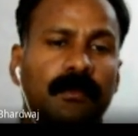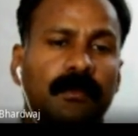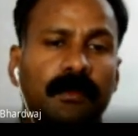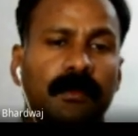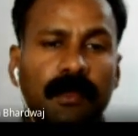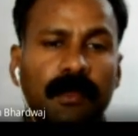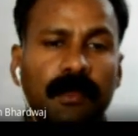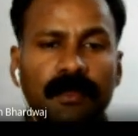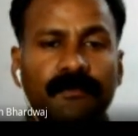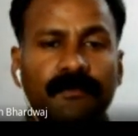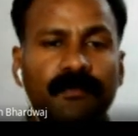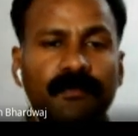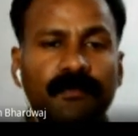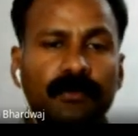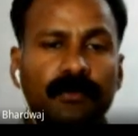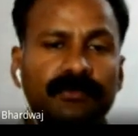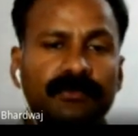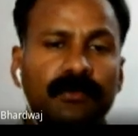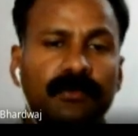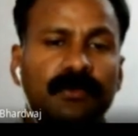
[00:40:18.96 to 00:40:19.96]
current
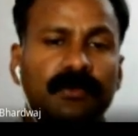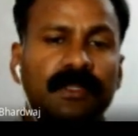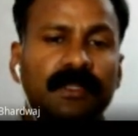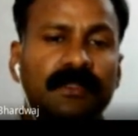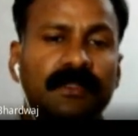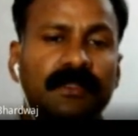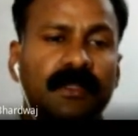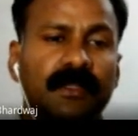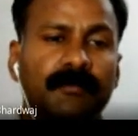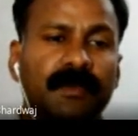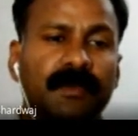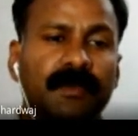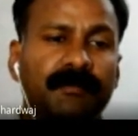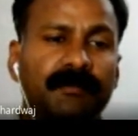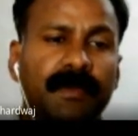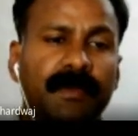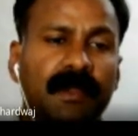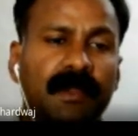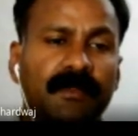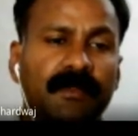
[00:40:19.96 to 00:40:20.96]
flows only in the upper
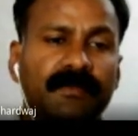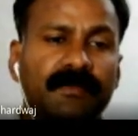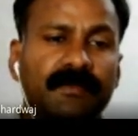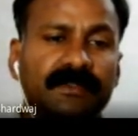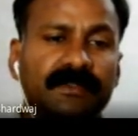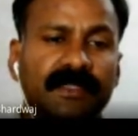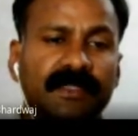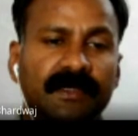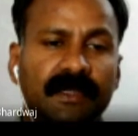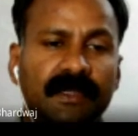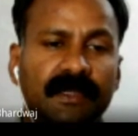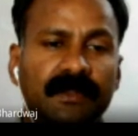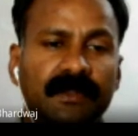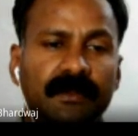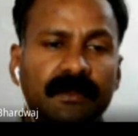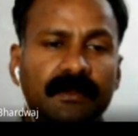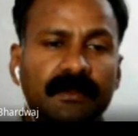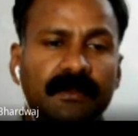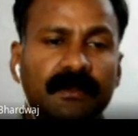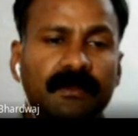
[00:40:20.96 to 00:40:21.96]
part of the
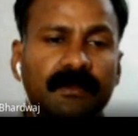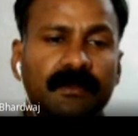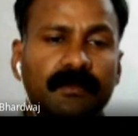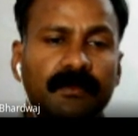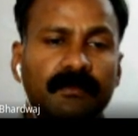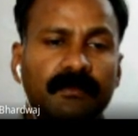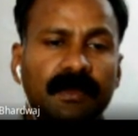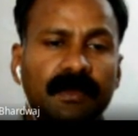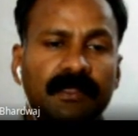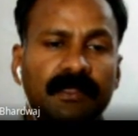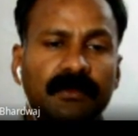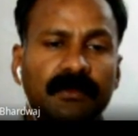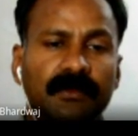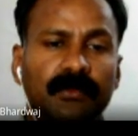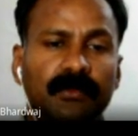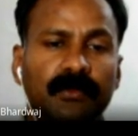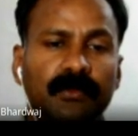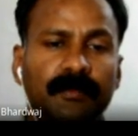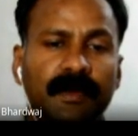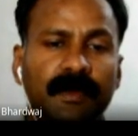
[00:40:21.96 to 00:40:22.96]
circuit, while the
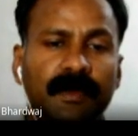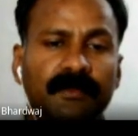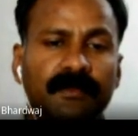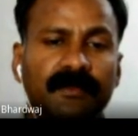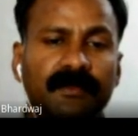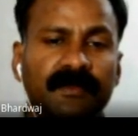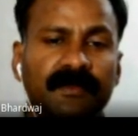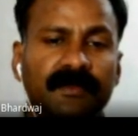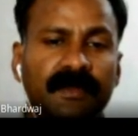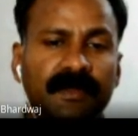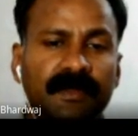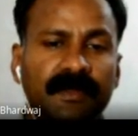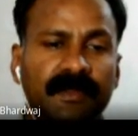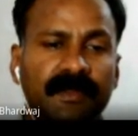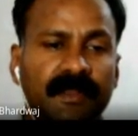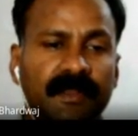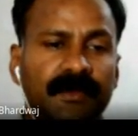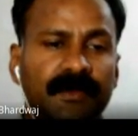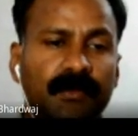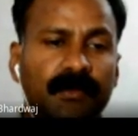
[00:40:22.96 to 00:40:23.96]
lower part of the circuit
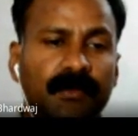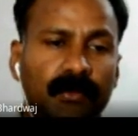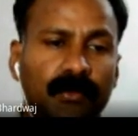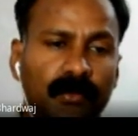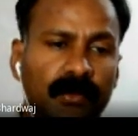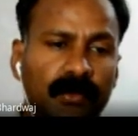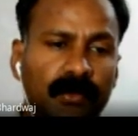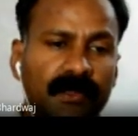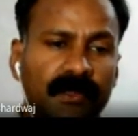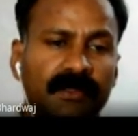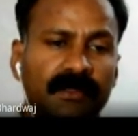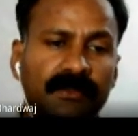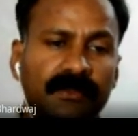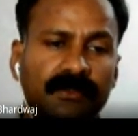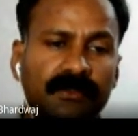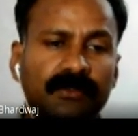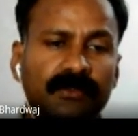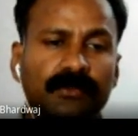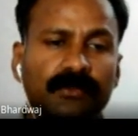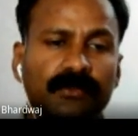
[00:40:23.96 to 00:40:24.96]
carry no current
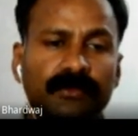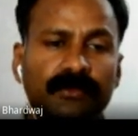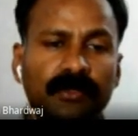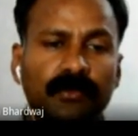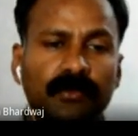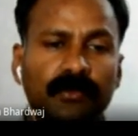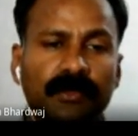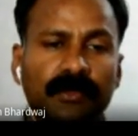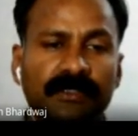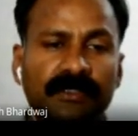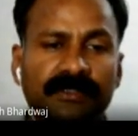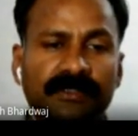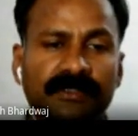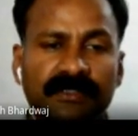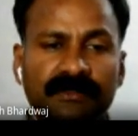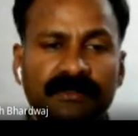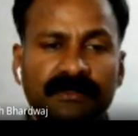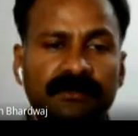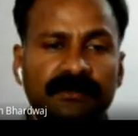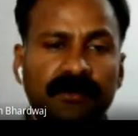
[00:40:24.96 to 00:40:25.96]
to the load
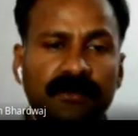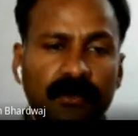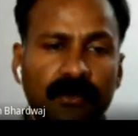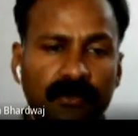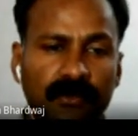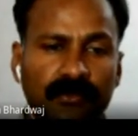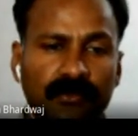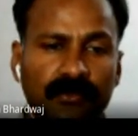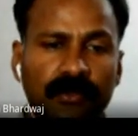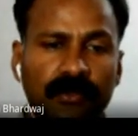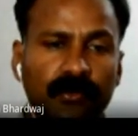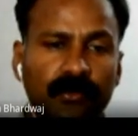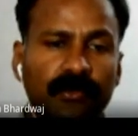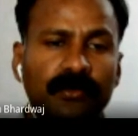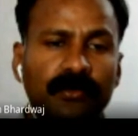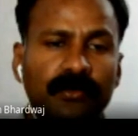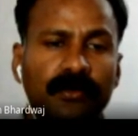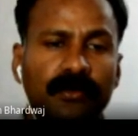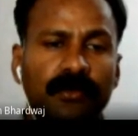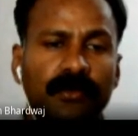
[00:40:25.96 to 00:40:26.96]
resistance or to the
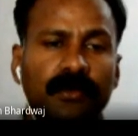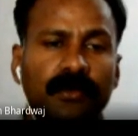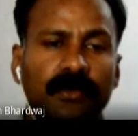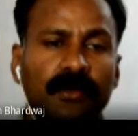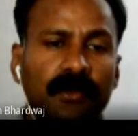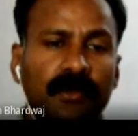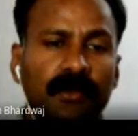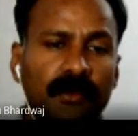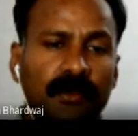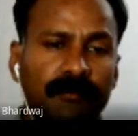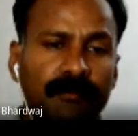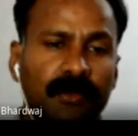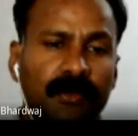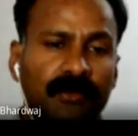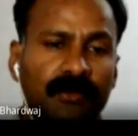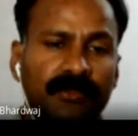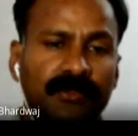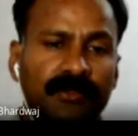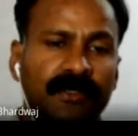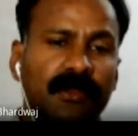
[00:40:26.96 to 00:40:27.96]
load.
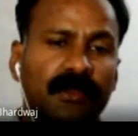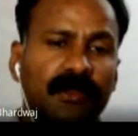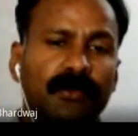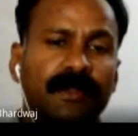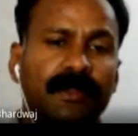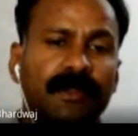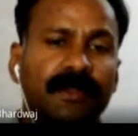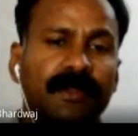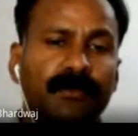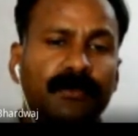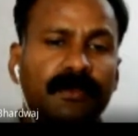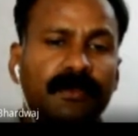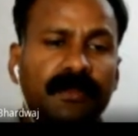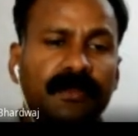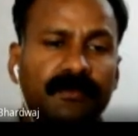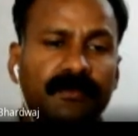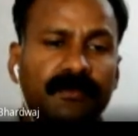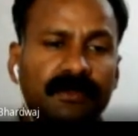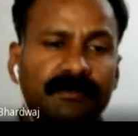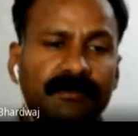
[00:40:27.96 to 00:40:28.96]
Because the diode D2 is
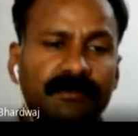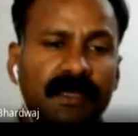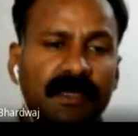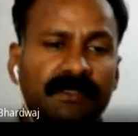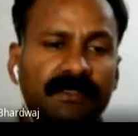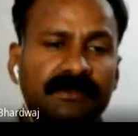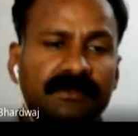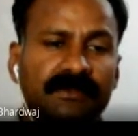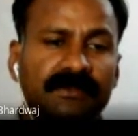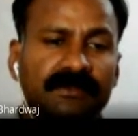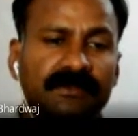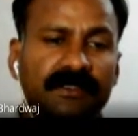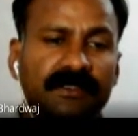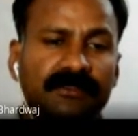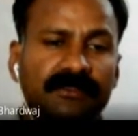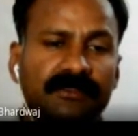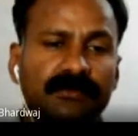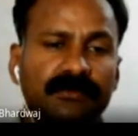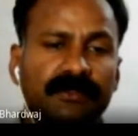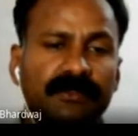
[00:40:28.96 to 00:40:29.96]
reverse biased,
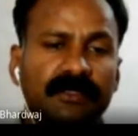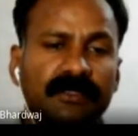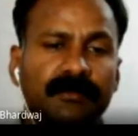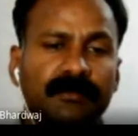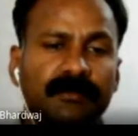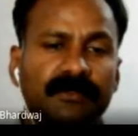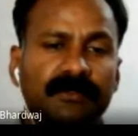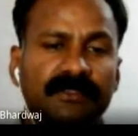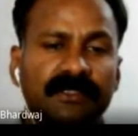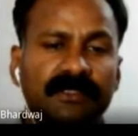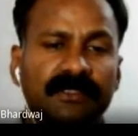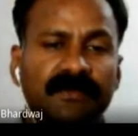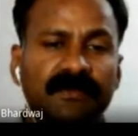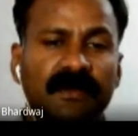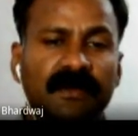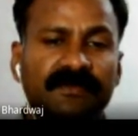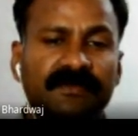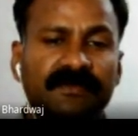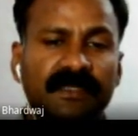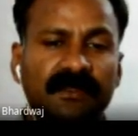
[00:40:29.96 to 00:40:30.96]
during the positive
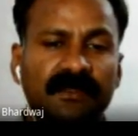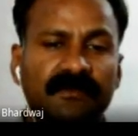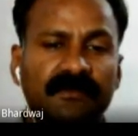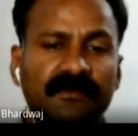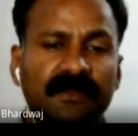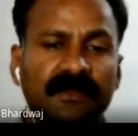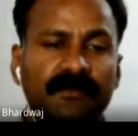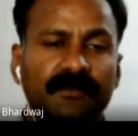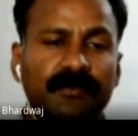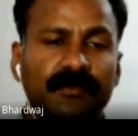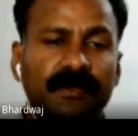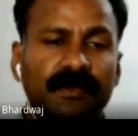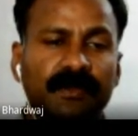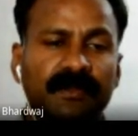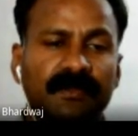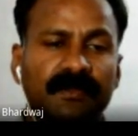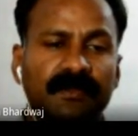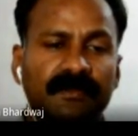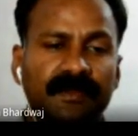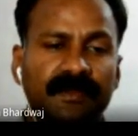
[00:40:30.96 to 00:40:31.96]
half cycle of the input
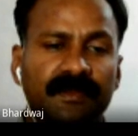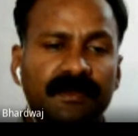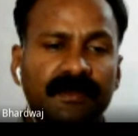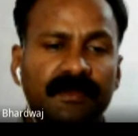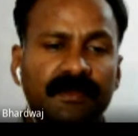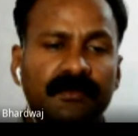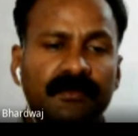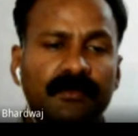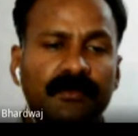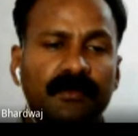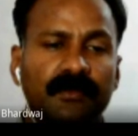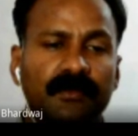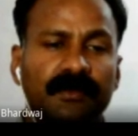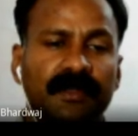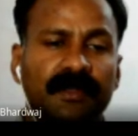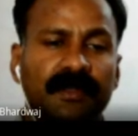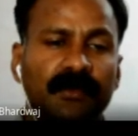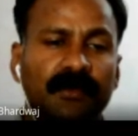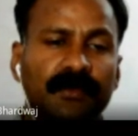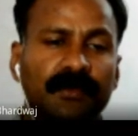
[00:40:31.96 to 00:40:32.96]
AC signal, only
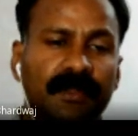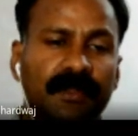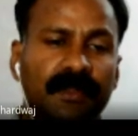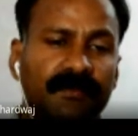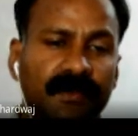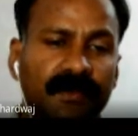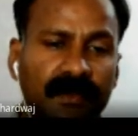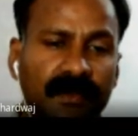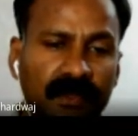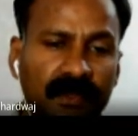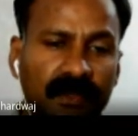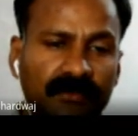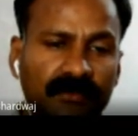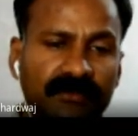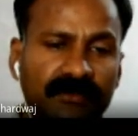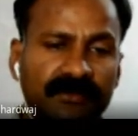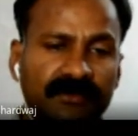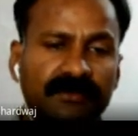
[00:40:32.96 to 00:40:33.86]
diode D1 allows